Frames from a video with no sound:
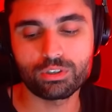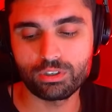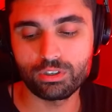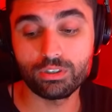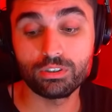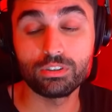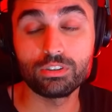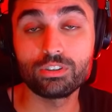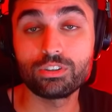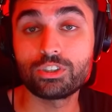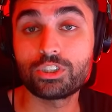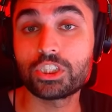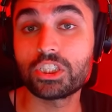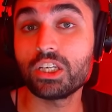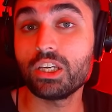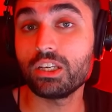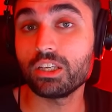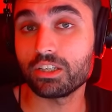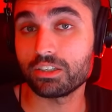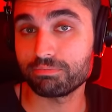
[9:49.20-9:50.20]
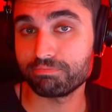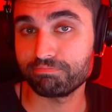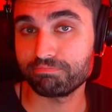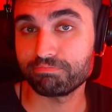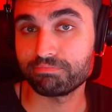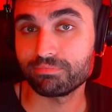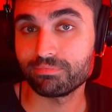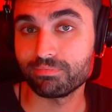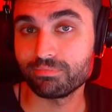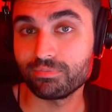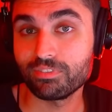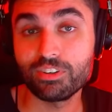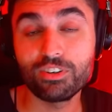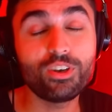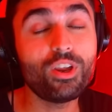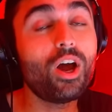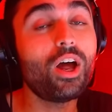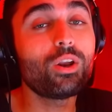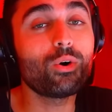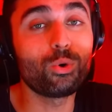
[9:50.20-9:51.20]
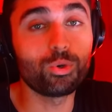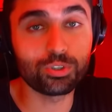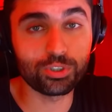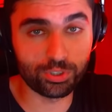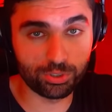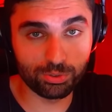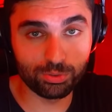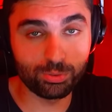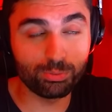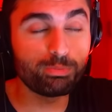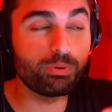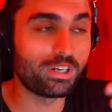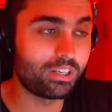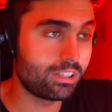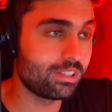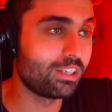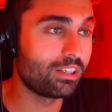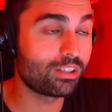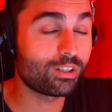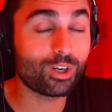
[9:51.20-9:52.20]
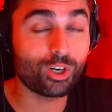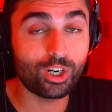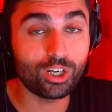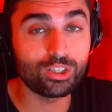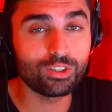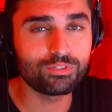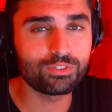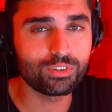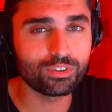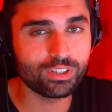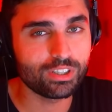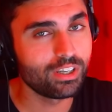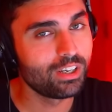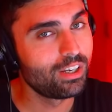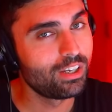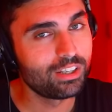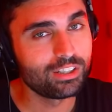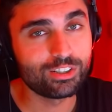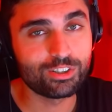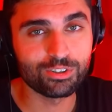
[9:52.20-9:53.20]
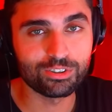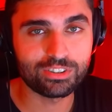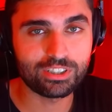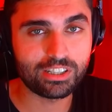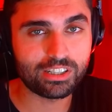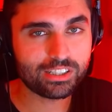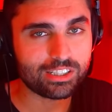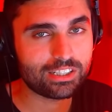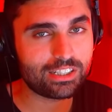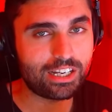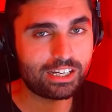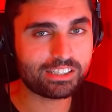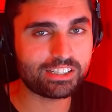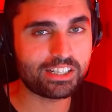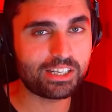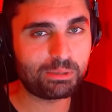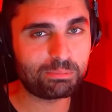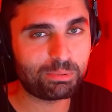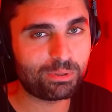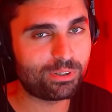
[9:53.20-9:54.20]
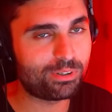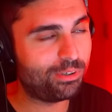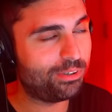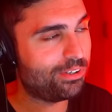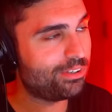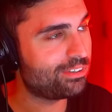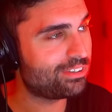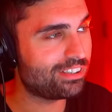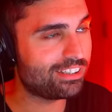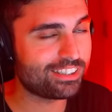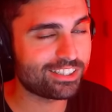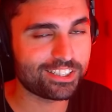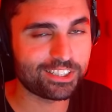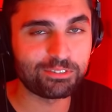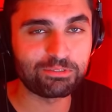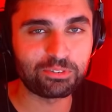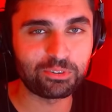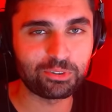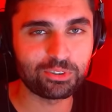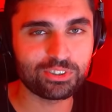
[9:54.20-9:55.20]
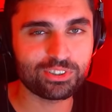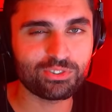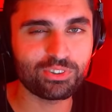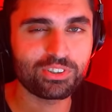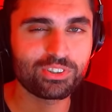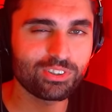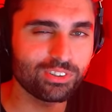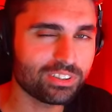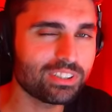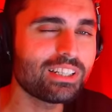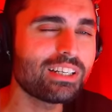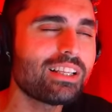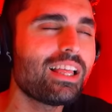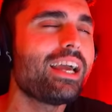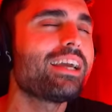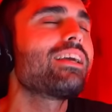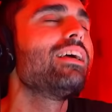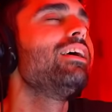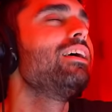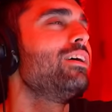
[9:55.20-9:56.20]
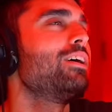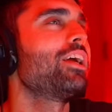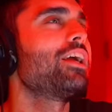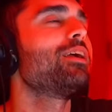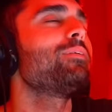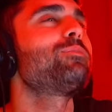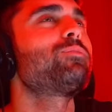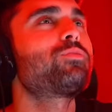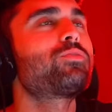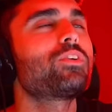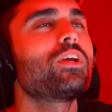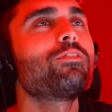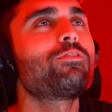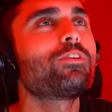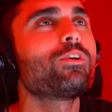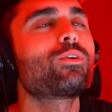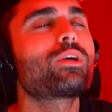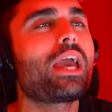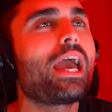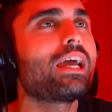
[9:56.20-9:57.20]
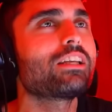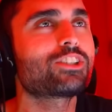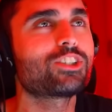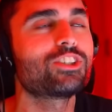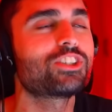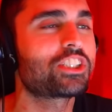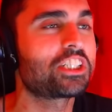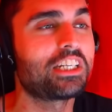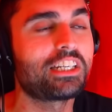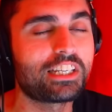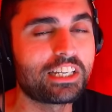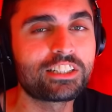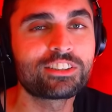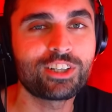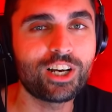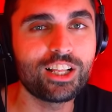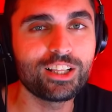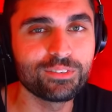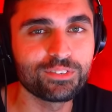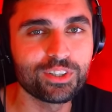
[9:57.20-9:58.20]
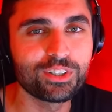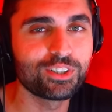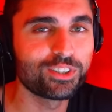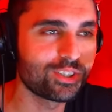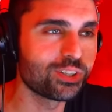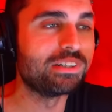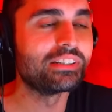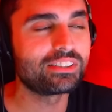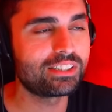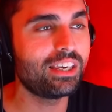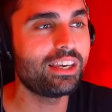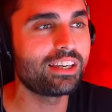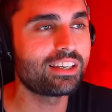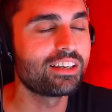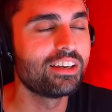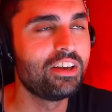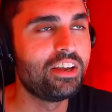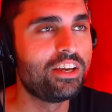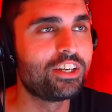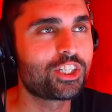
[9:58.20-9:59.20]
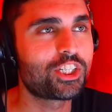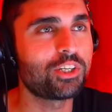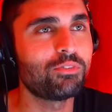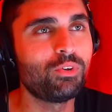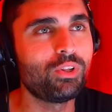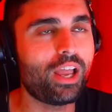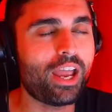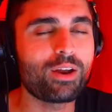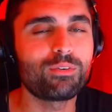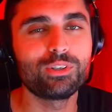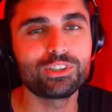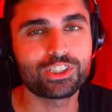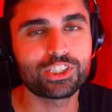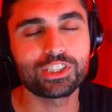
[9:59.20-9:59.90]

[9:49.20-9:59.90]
girl cheating. Not on you, but in Call of Duty. do you think she a keeper or do you think she for the street? Do you think, like, if if you catch her cheating in Call of Duty, do you think she will ever